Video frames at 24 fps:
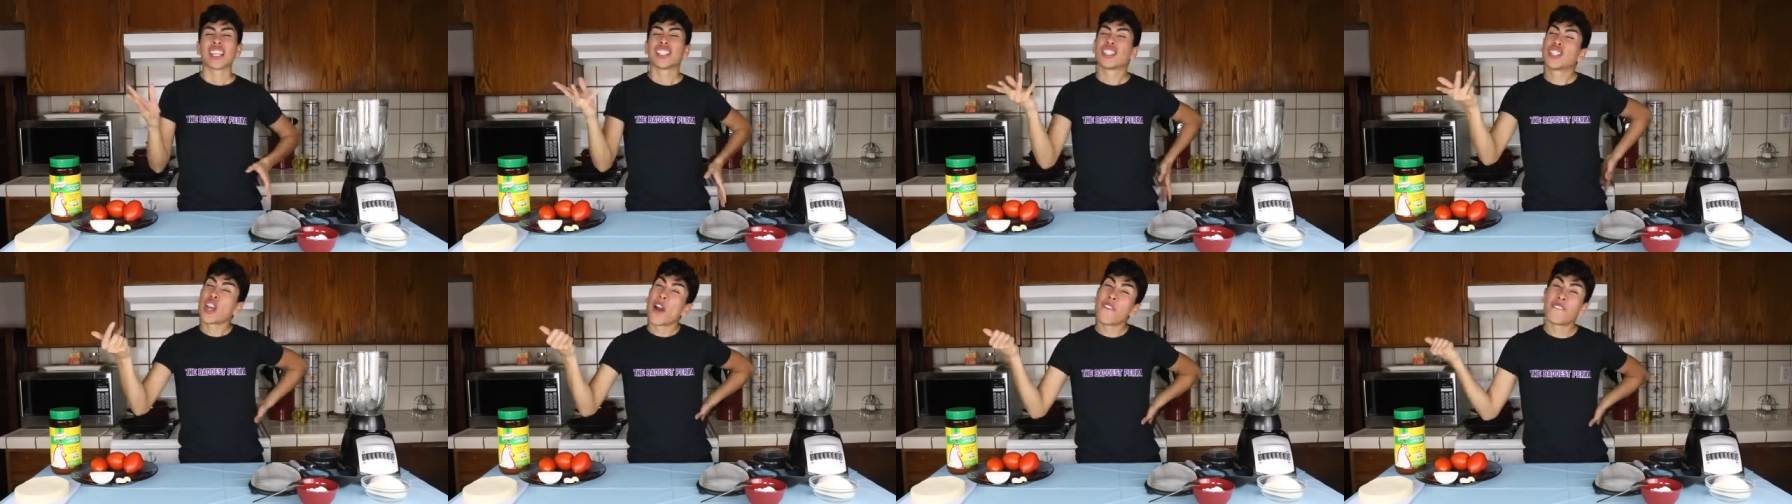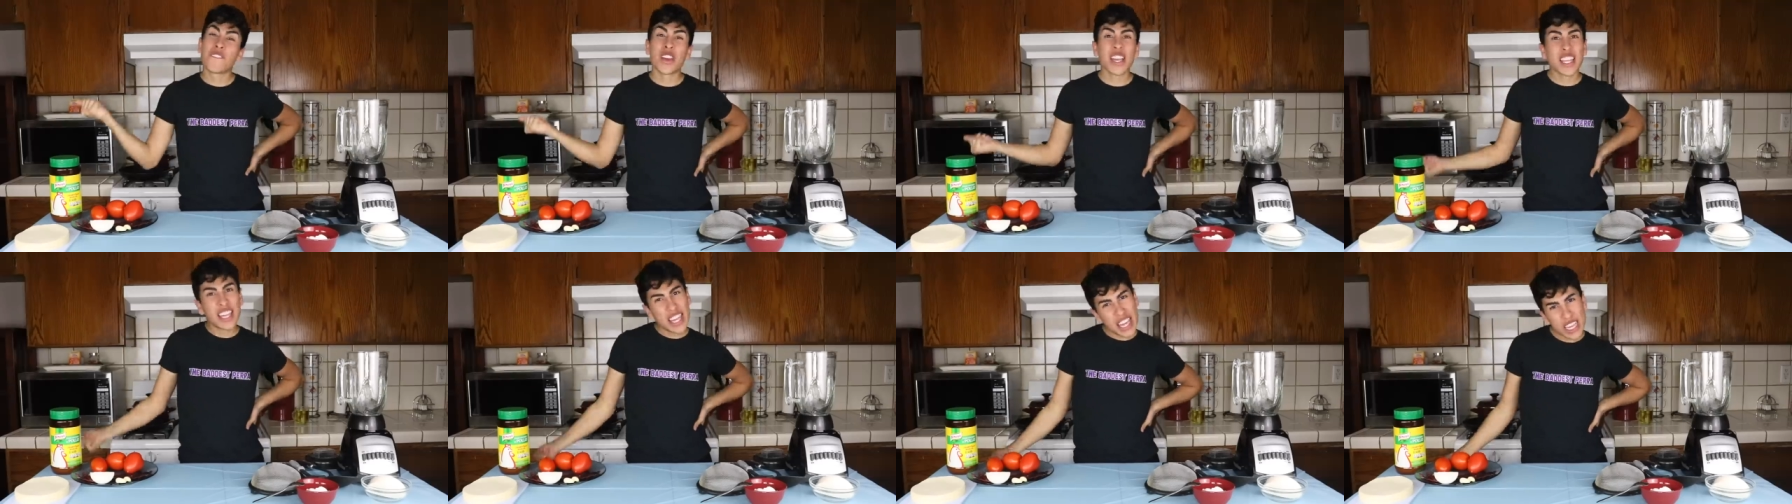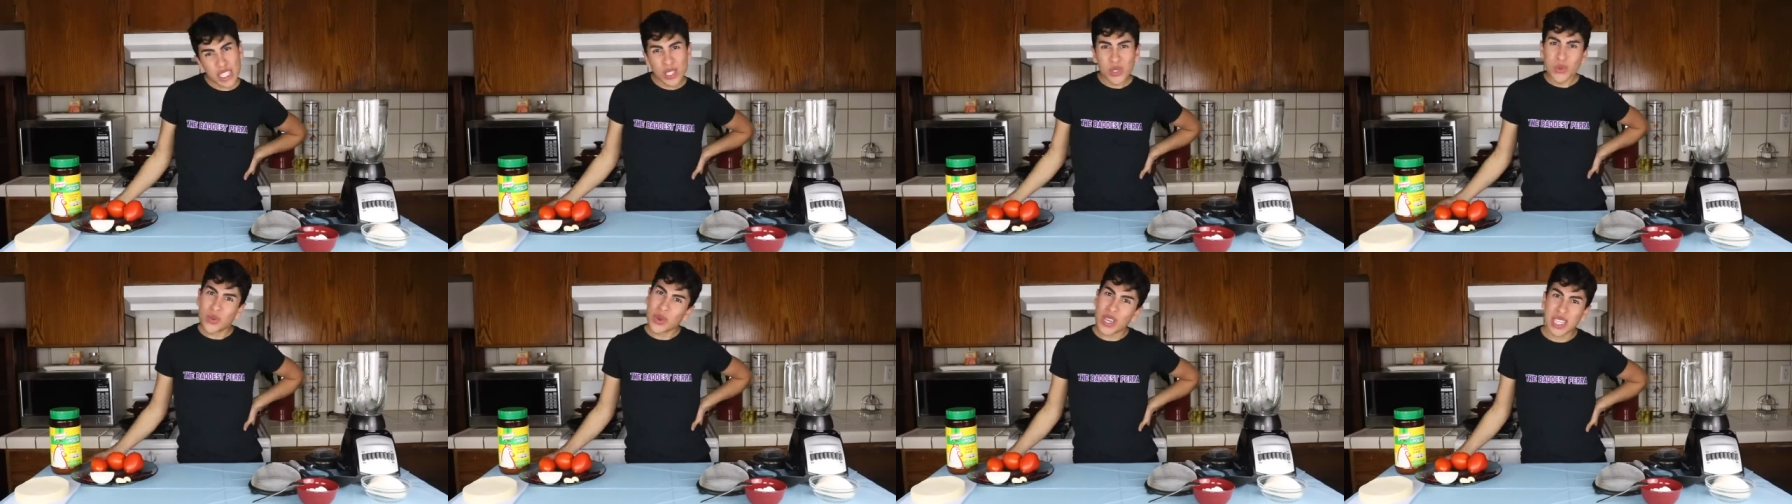so for
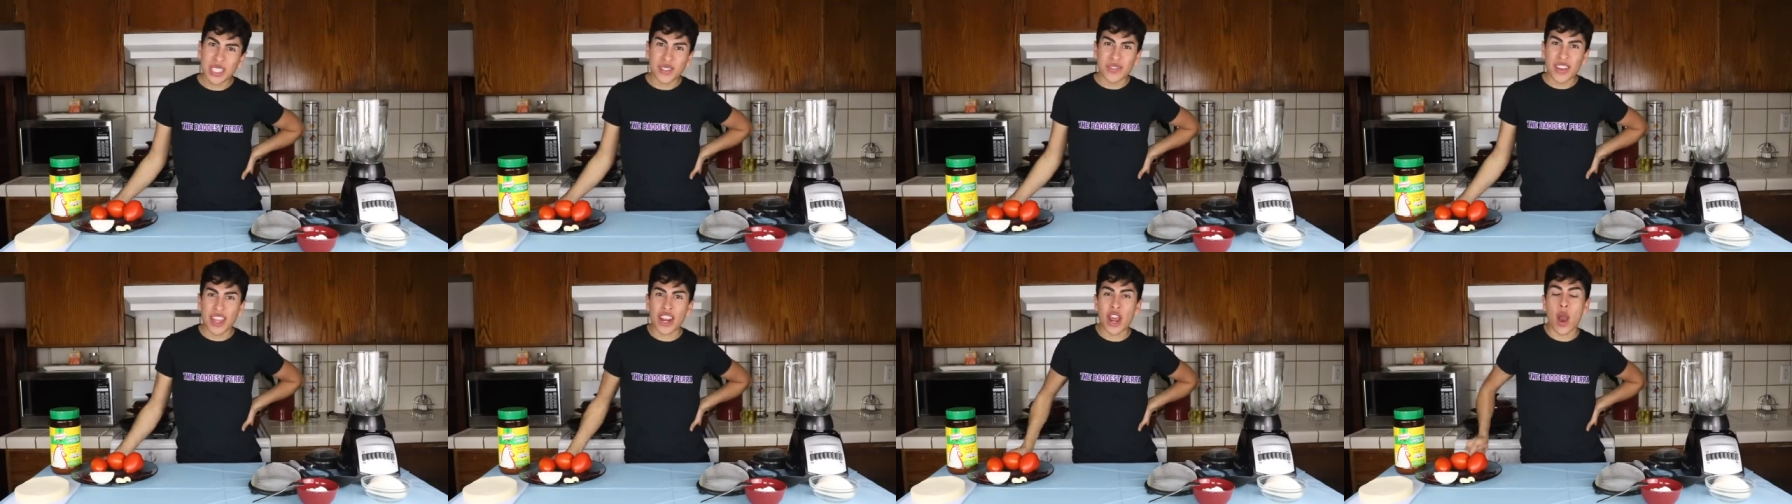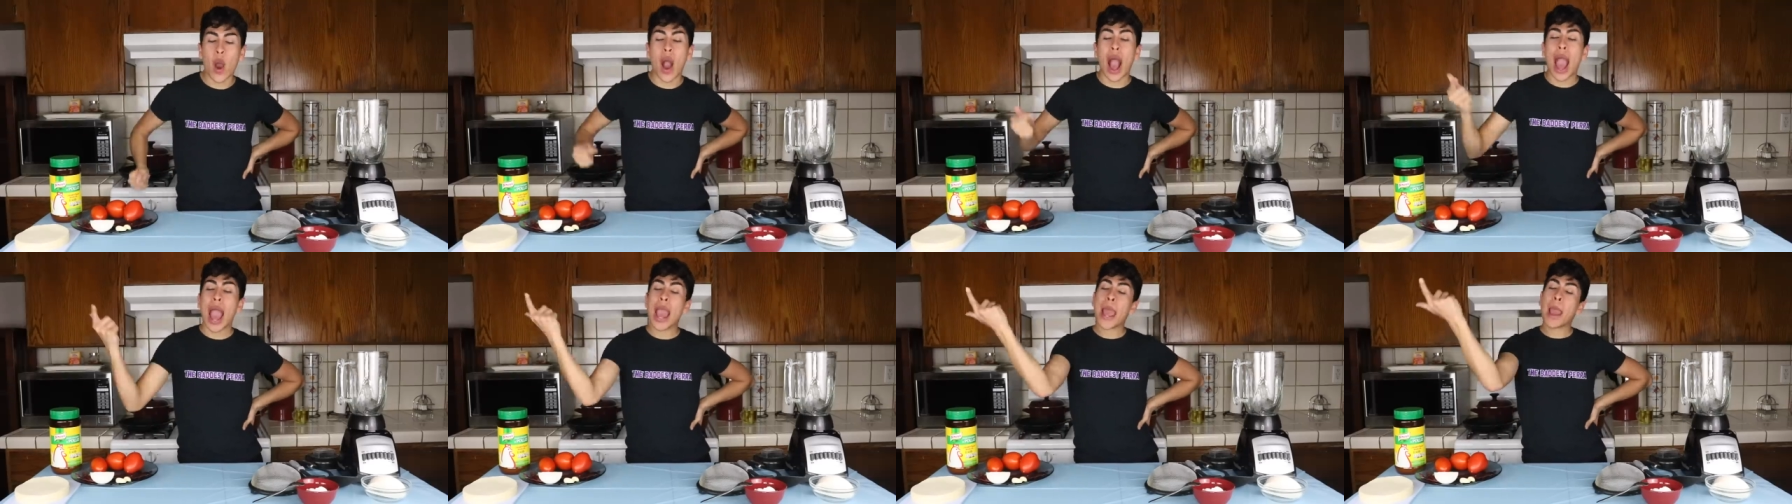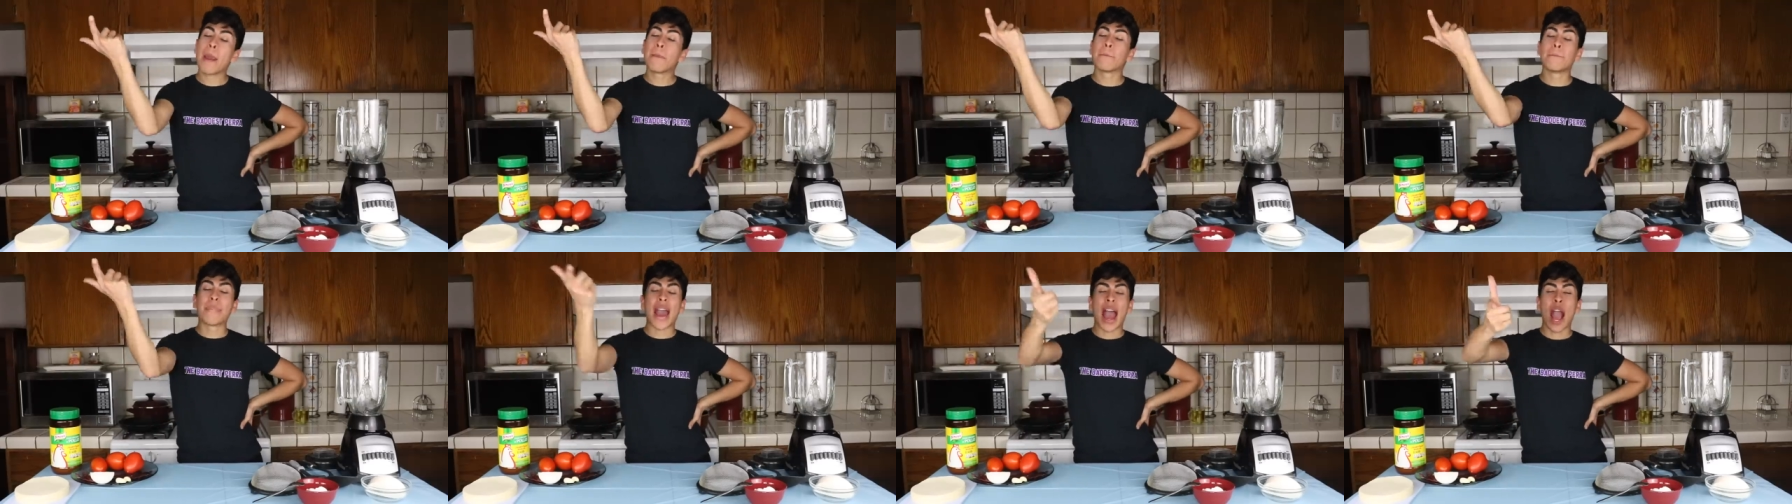this week's video, I
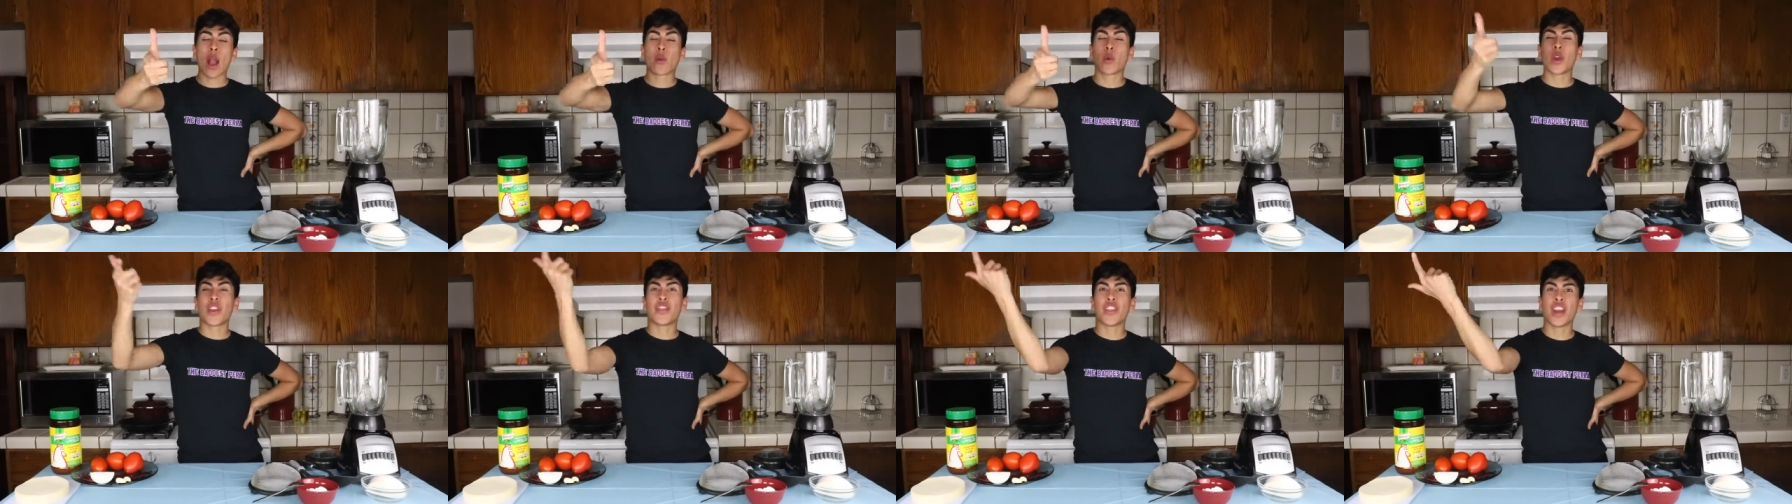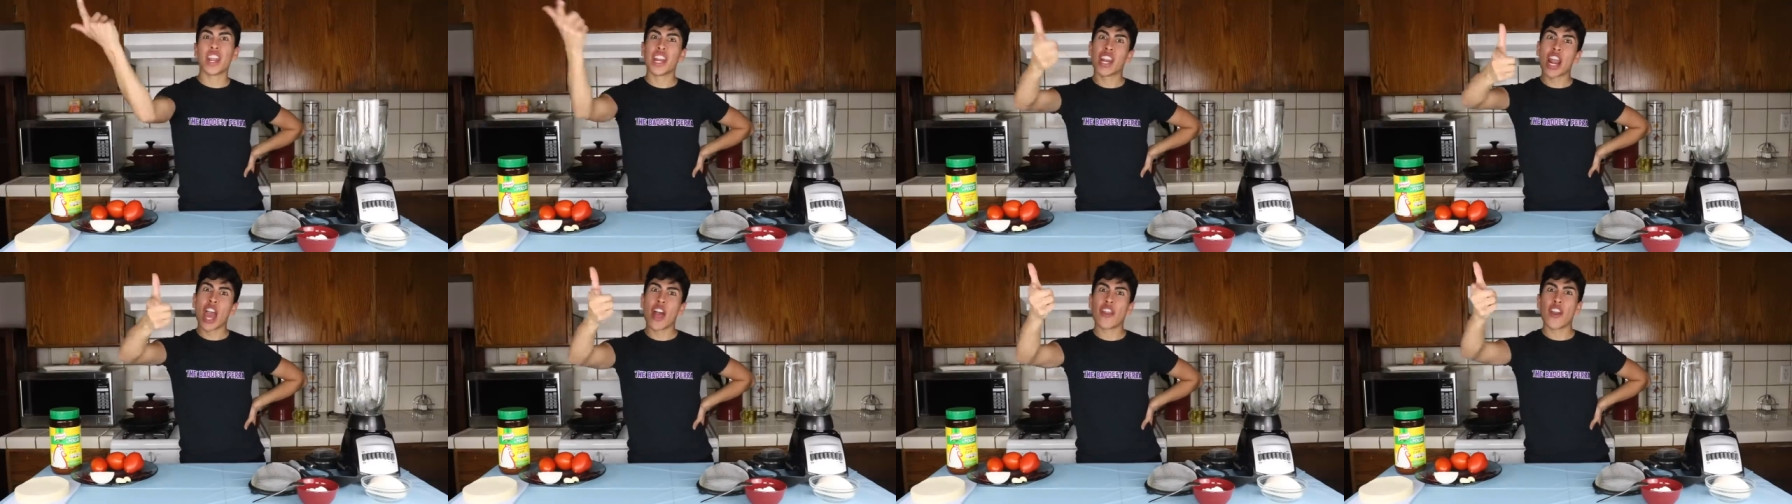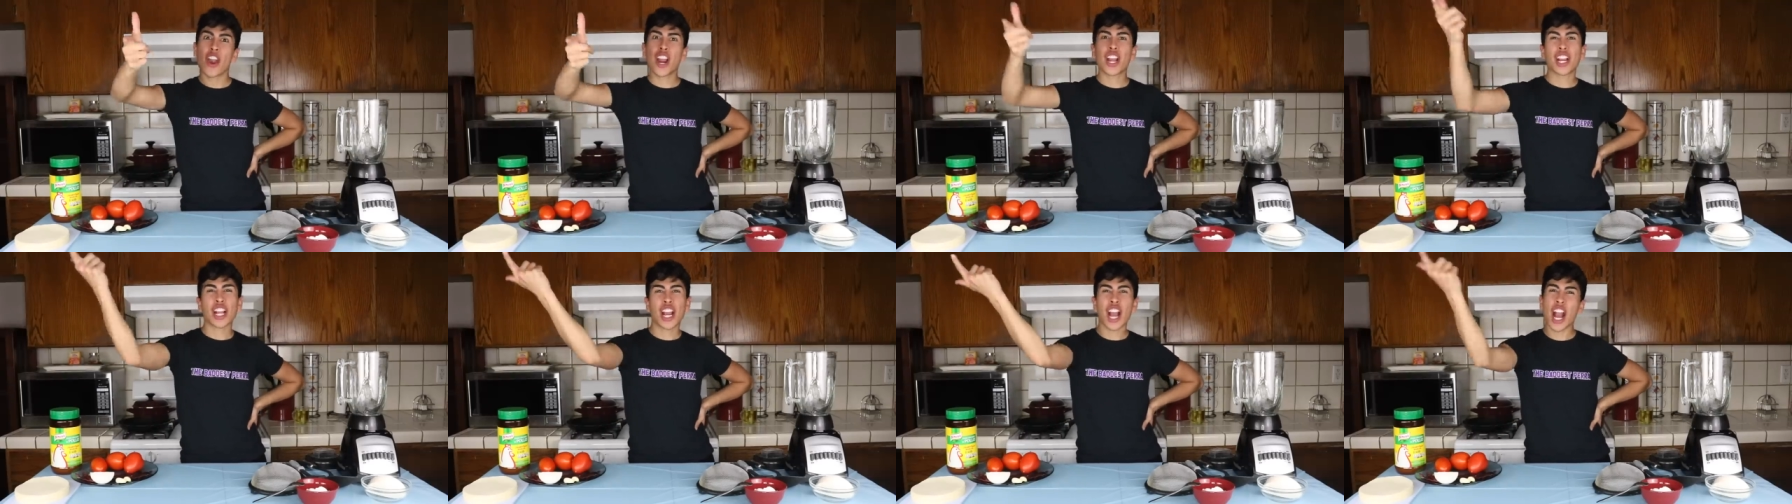am back with another